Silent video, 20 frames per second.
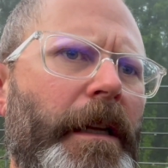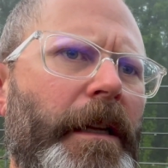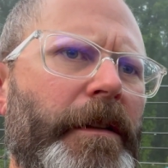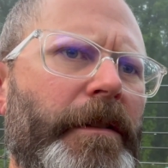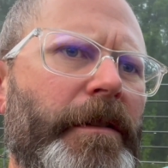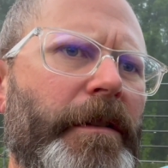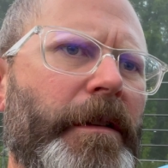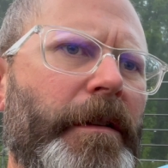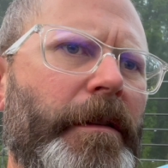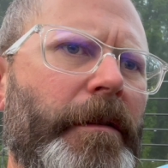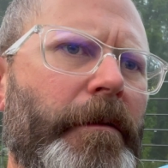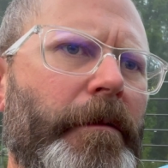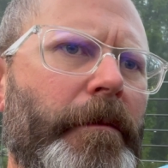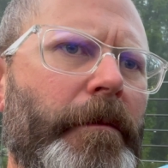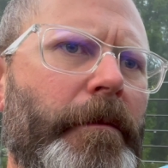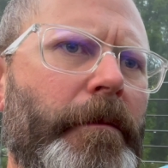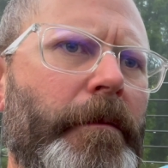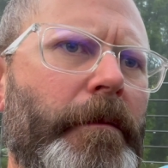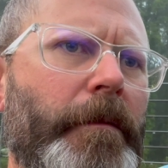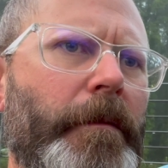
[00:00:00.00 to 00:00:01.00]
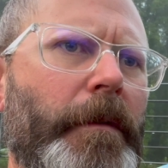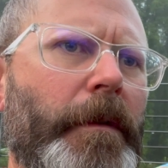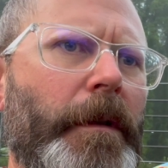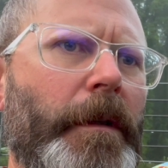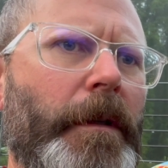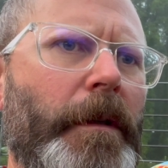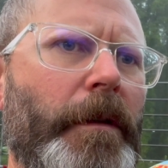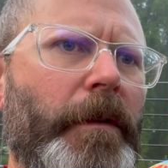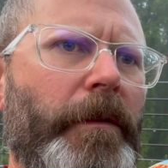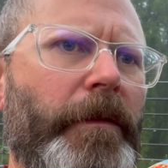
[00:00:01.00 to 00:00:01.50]
inch and
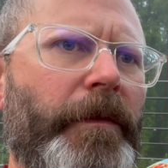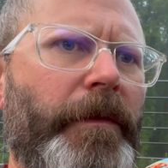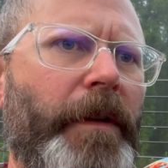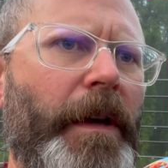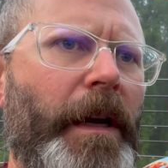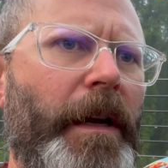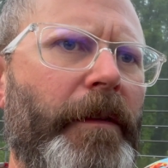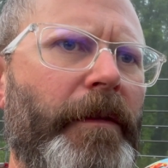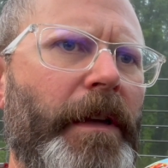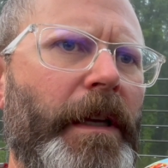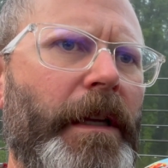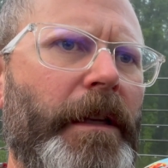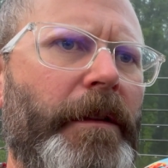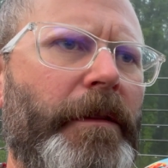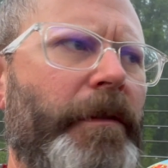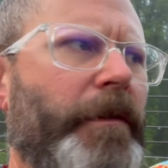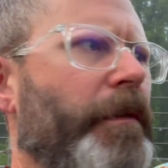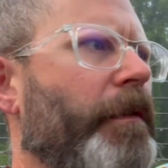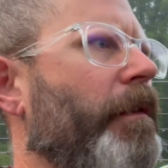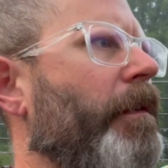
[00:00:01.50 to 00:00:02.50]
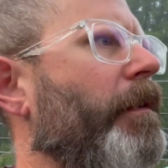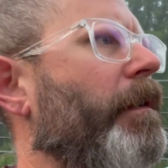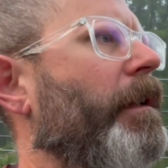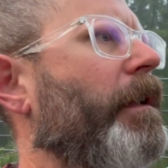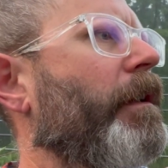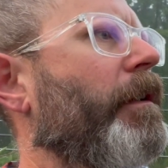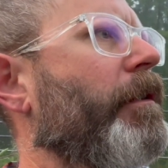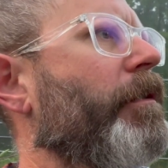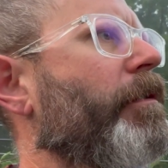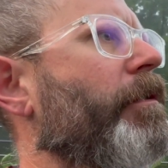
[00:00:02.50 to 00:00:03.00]
5/8
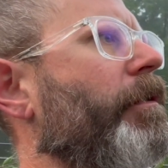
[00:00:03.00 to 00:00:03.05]
ish.